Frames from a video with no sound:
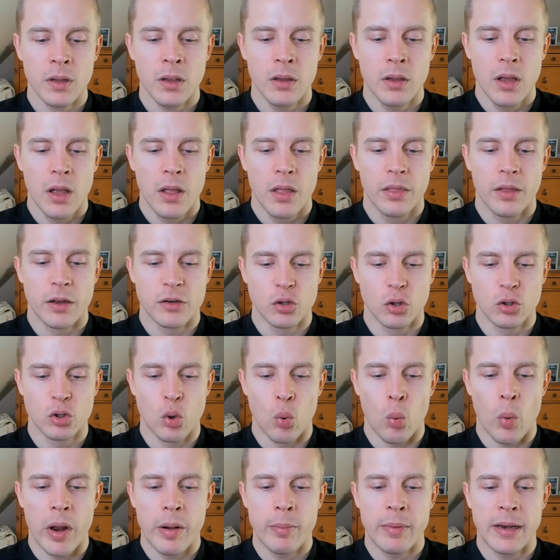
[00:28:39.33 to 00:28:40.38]
There's also
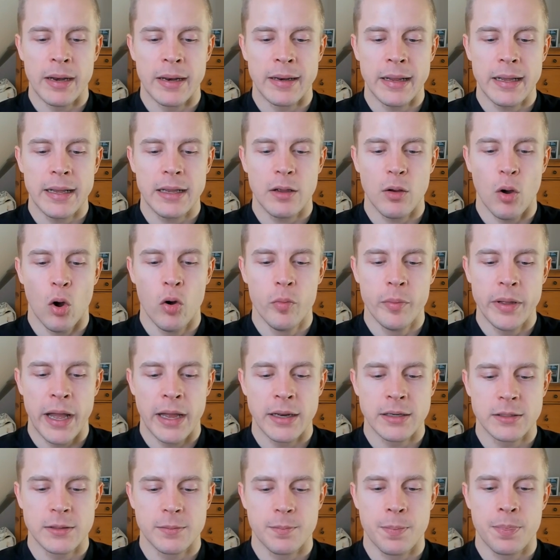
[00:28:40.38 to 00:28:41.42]
one meal a day
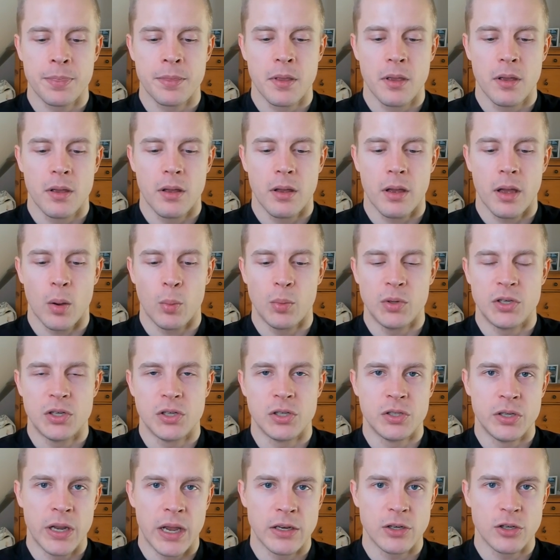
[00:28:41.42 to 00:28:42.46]
OMAD, uh, which is
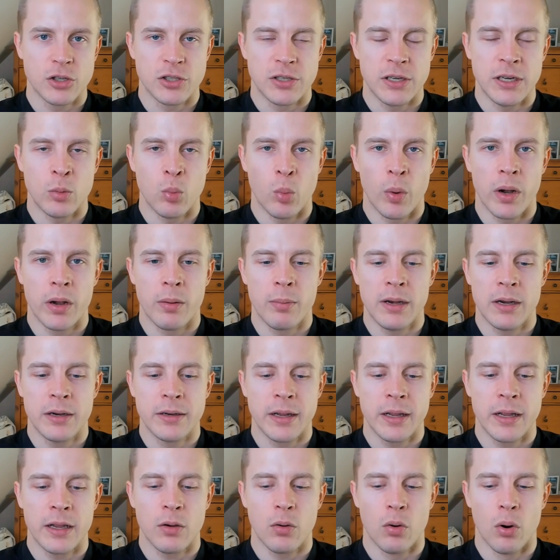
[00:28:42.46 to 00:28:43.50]
yeah, just eat one meal a
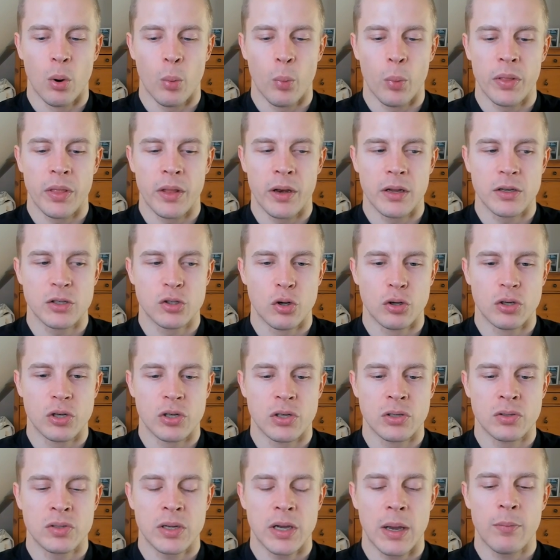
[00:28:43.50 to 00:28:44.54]
day or within a
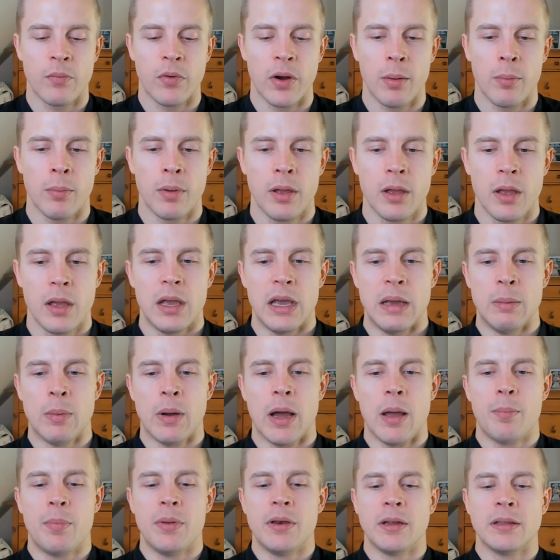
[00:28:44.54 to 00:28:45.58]
certain time frame. In my
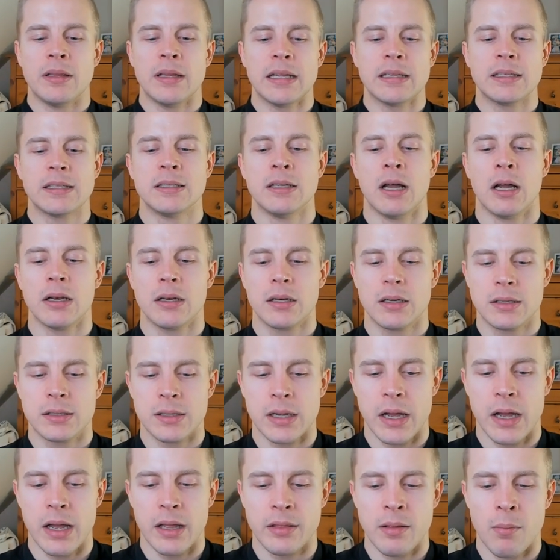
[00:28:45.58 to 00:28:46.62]
opinion, that's not
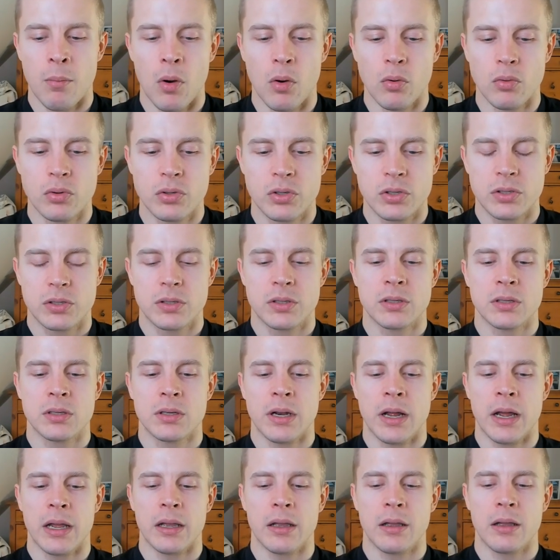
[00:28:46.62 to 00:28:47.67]
uh, the most
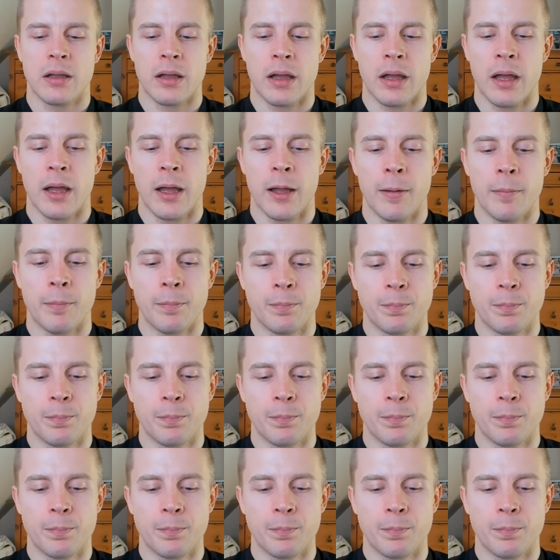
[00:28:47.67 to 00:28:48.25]
like um,